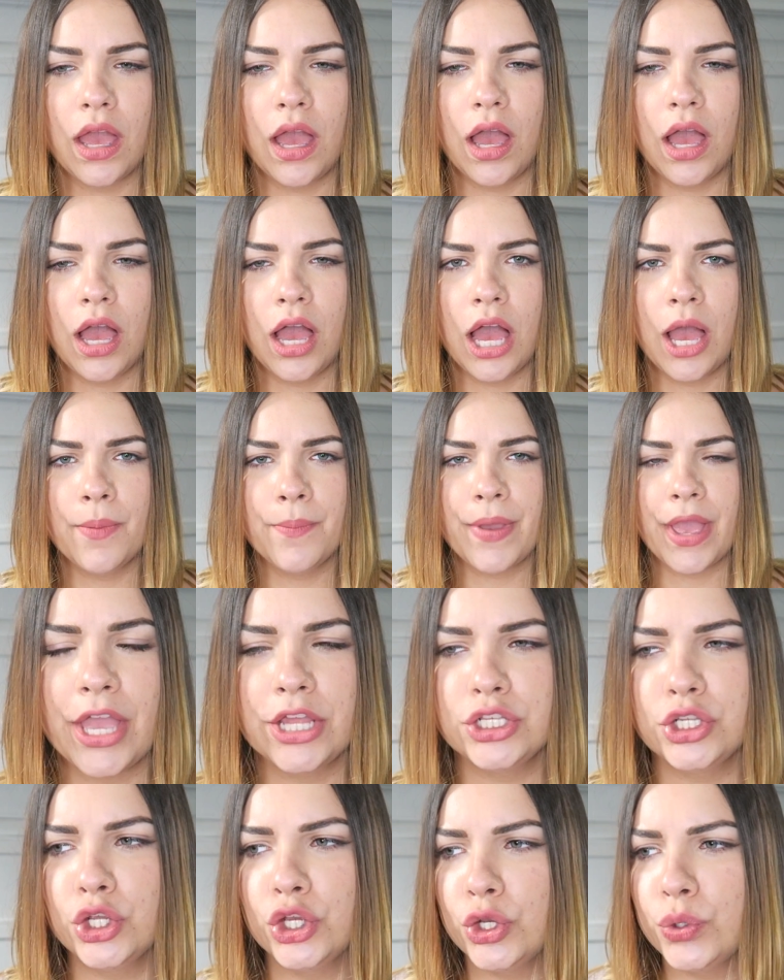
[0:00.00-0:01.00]

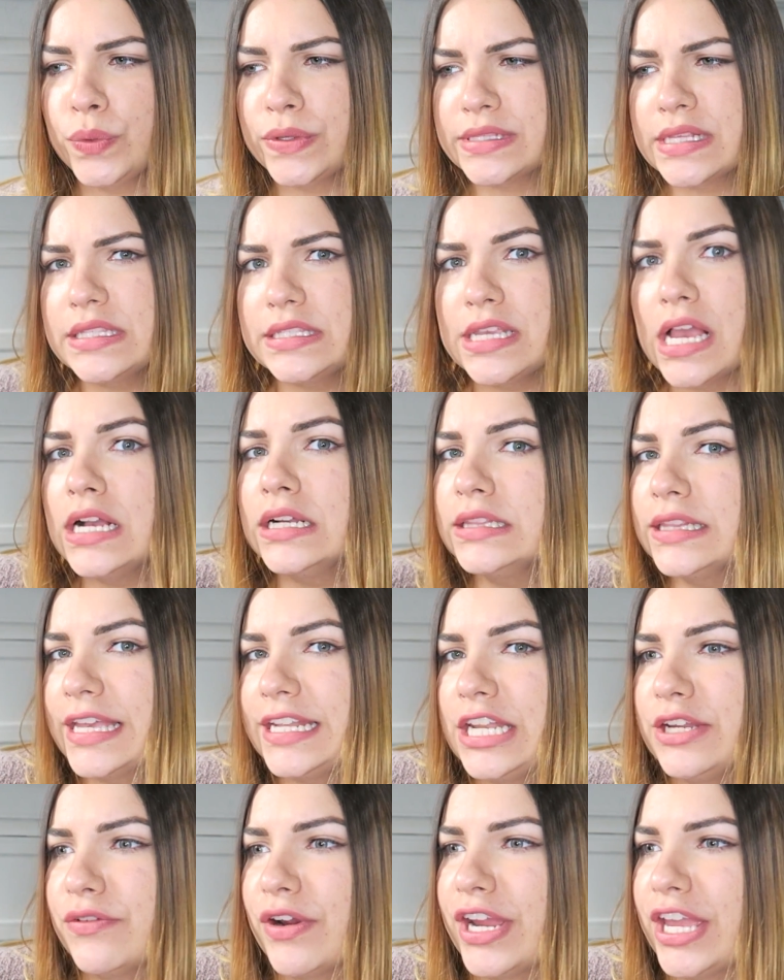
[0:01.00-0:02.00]
And who is this young
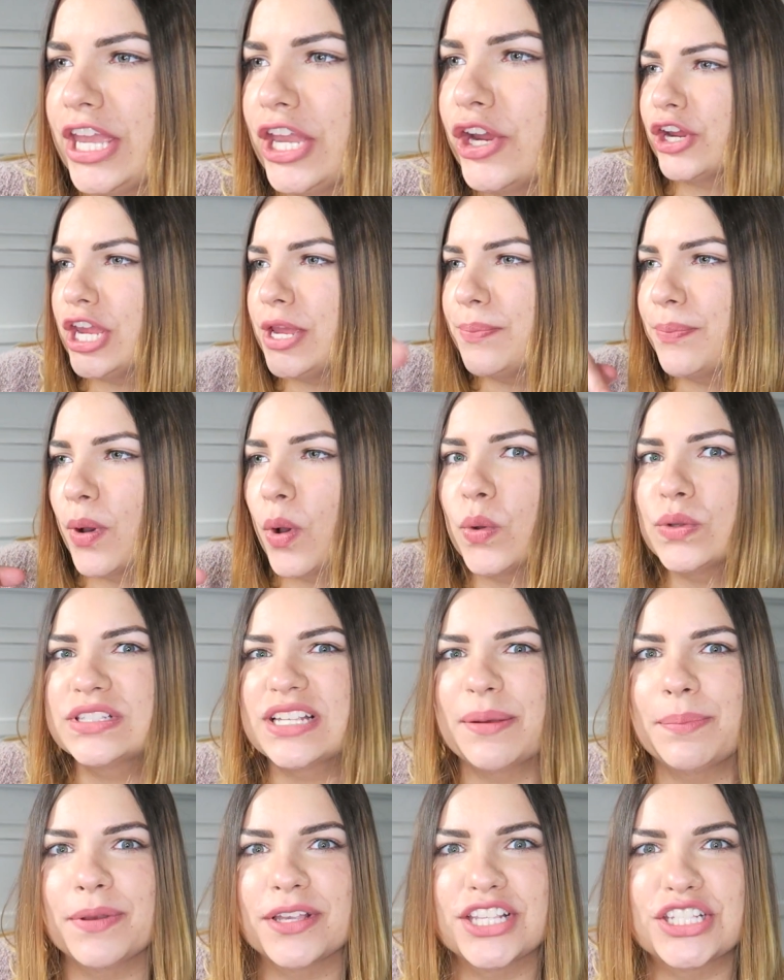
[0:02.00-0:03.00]
lady right here? He pulls
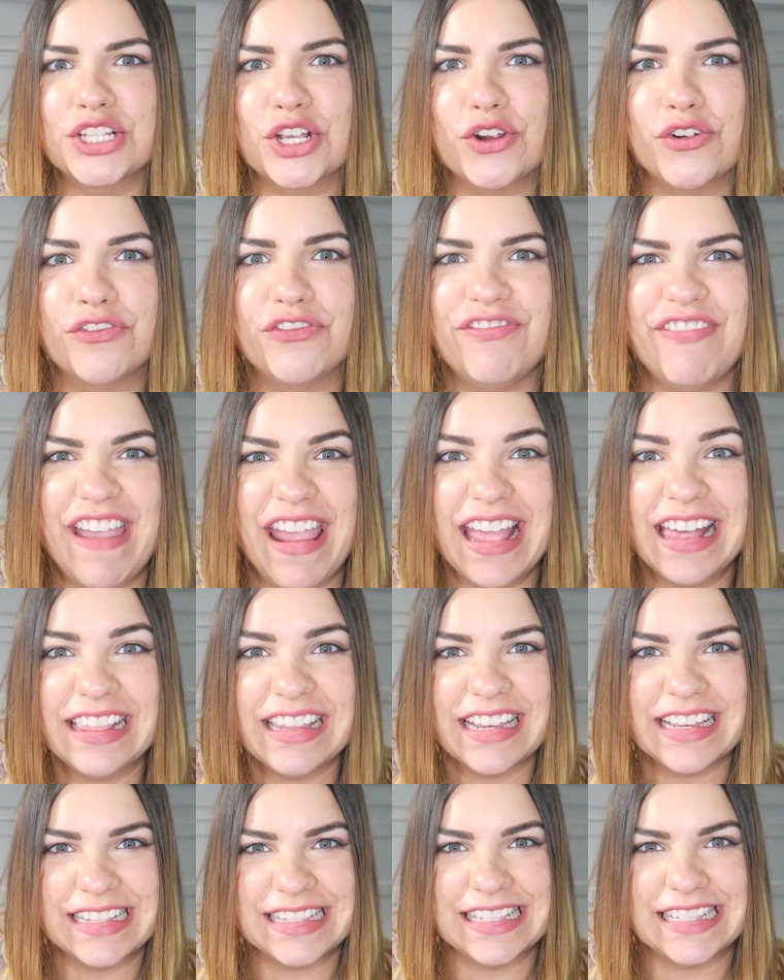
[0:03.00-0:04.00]
up a
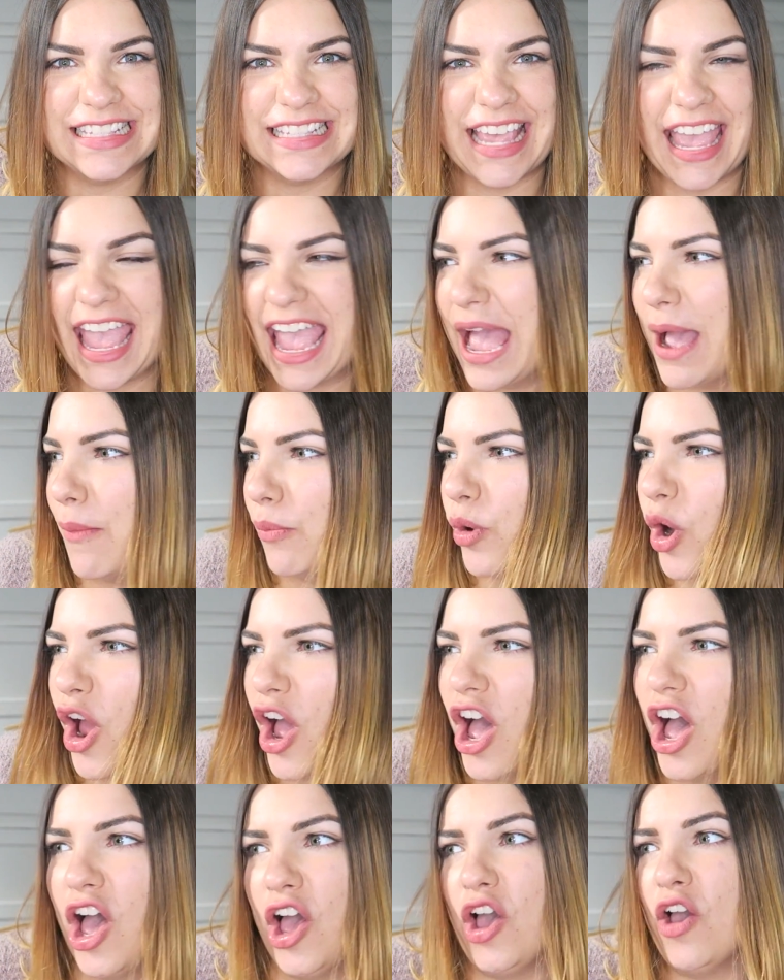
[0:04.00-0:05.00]
surveillance
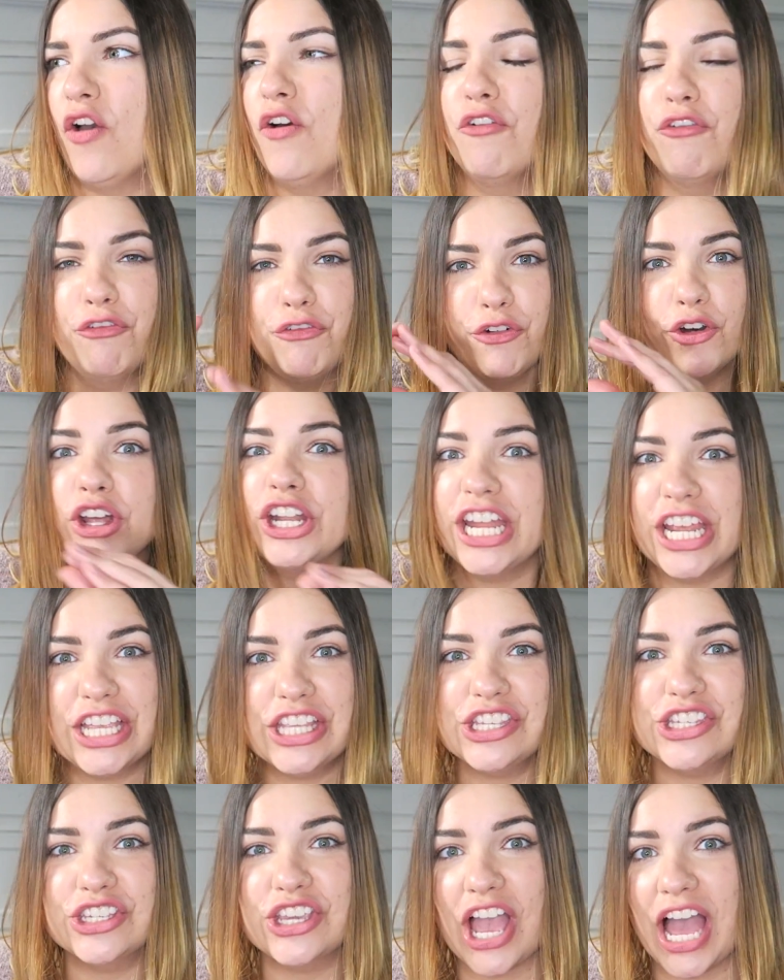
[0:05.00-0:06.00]
camera
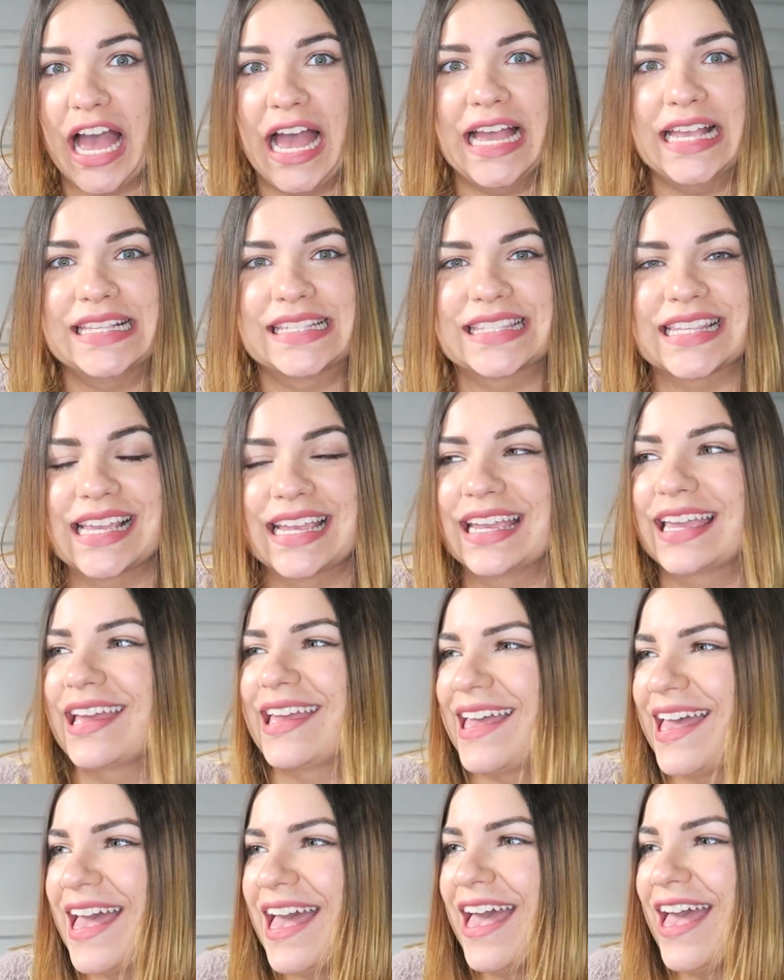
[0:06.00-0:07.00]
footage, guys, like
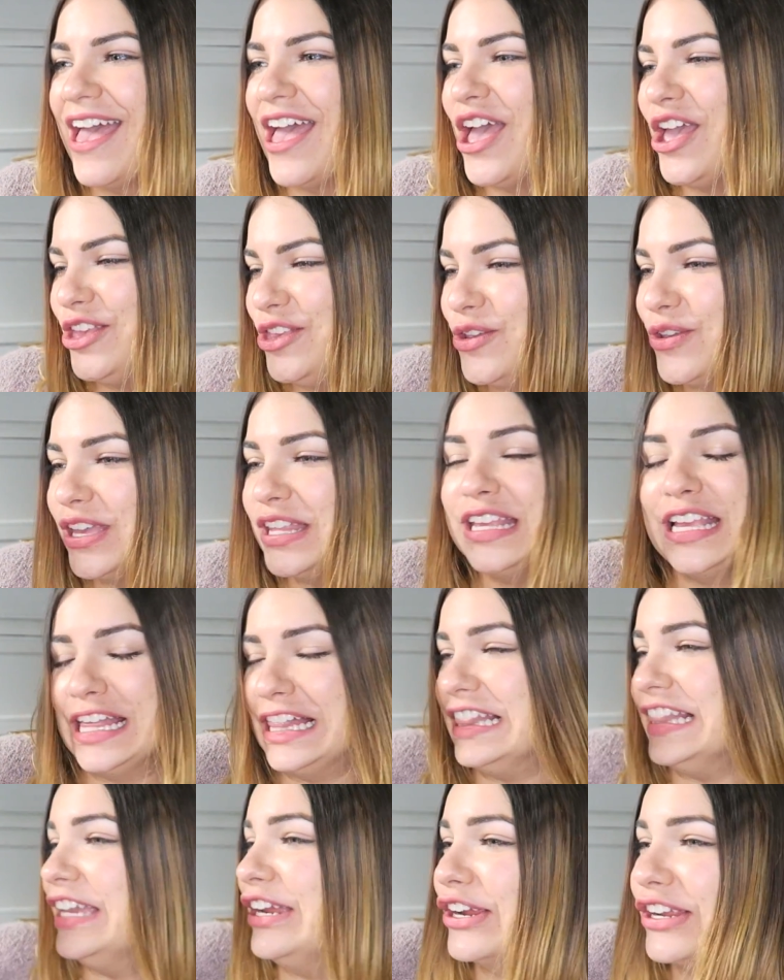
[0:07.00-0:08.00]
you can
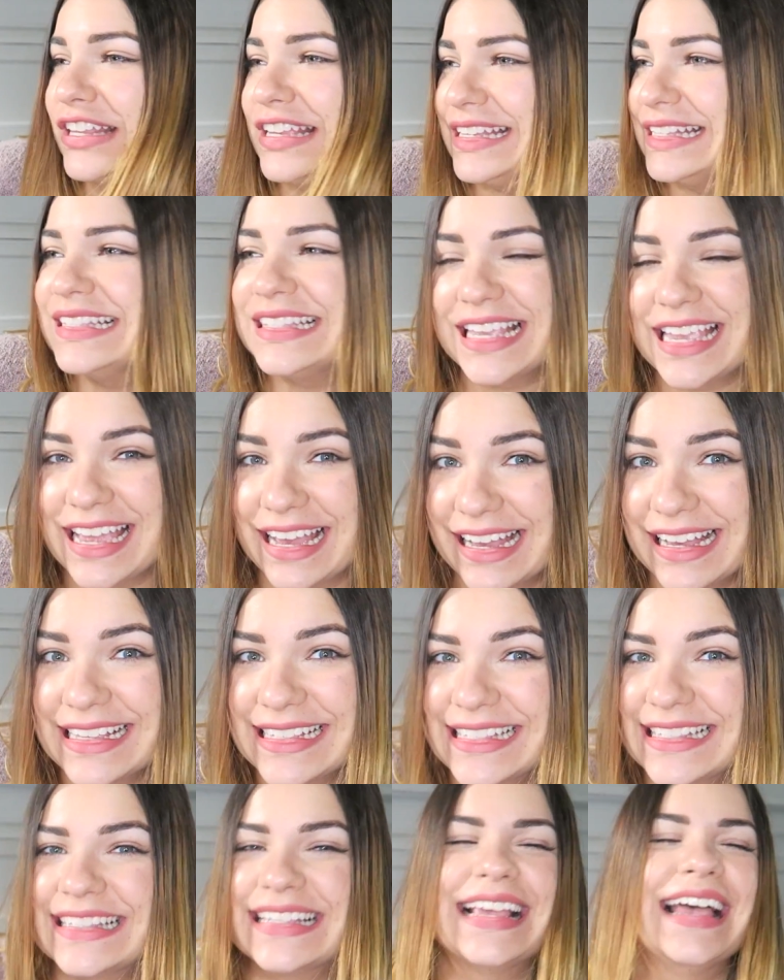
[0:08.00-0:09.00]
clearly see us.